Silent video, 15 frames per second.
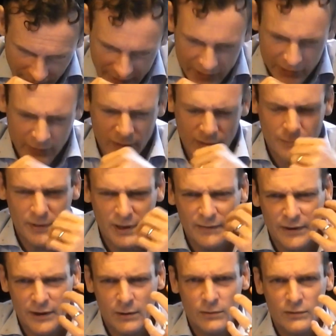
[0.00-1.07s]
it's got a bit of
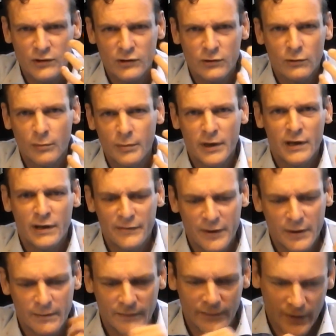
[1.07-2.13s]
an old school
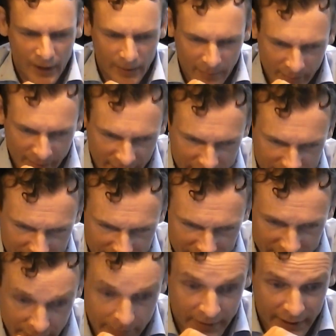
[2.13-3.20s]
perfume vibe about it
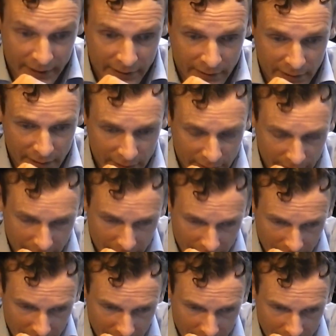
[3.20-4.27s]
to me.
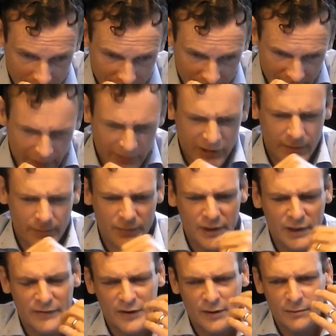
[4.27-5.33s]
You know, some
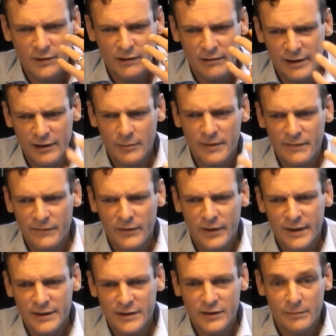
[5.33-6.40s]
perfumes are a little bit
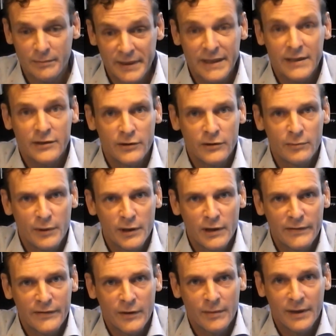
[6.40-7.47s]
frightened to be too
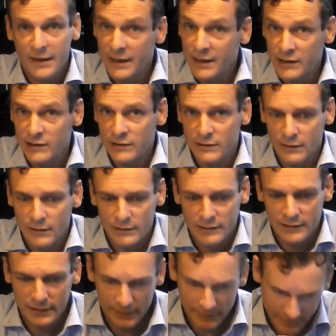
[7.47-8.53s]
perfumey. This is not.